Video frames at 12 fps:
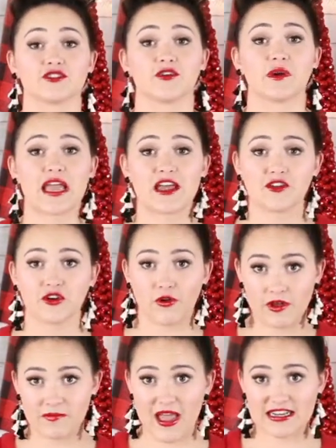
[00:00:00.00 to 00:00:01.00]
So again, you're
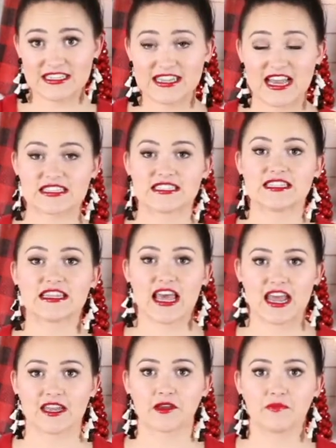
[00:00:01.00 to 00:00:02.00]
going back to that
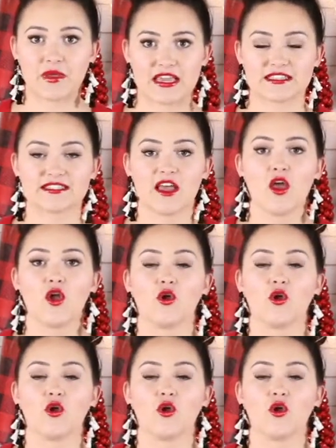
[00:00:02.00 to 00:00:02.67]
synthetic base